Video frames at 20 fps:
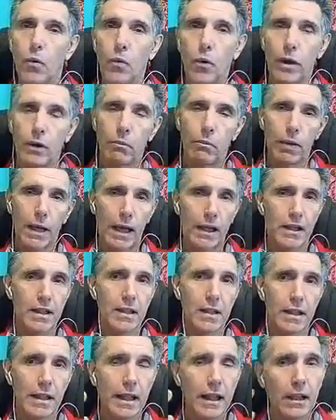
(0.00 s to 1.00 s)
When blood
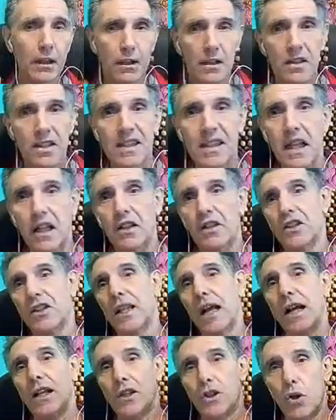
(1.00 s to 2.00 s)
is clean, cells
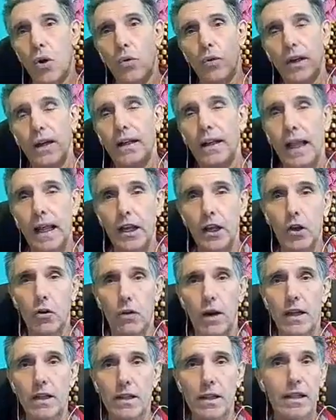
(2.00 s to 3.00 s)
start soaking like
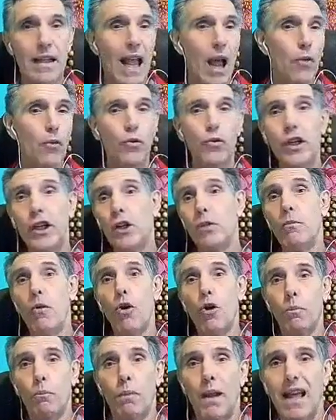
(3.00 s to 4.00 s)
crazy. Now you need
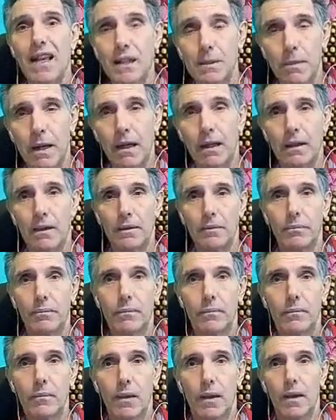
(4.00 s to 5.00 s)
more plasma.
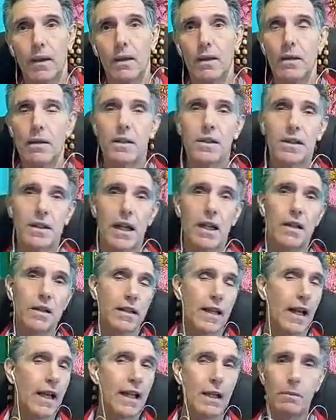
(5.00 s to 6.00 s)

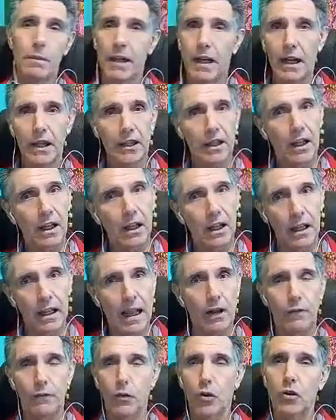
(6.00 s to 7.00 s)
Cells eliminate a
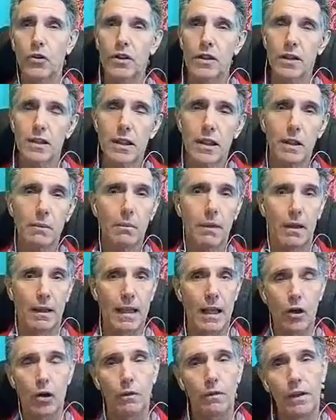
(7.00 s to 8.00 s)
lot of toxicity, but
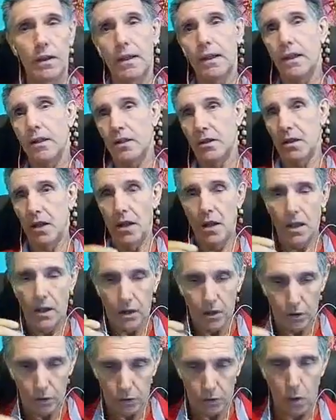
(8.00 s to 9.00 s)
a lot of it gets
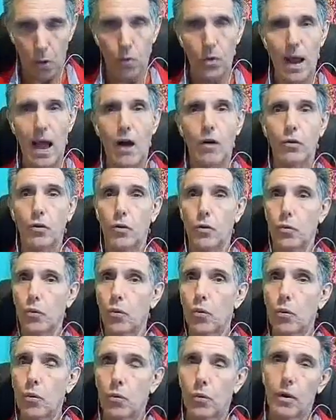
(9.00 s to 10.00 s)
thrown out
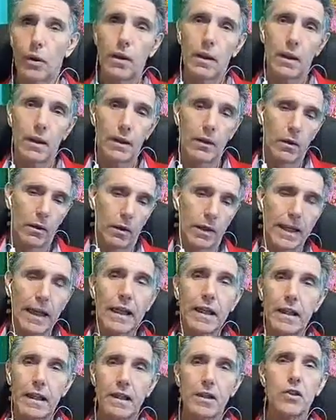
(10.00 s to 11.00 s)
through
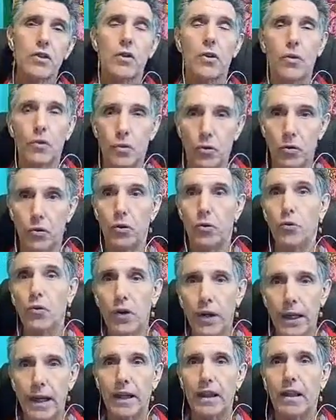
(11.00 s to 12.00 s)
kidneys, so you
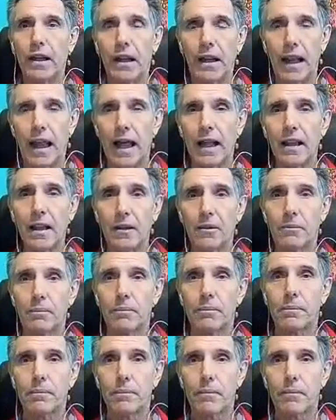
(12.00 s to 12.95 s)
urinate a lot.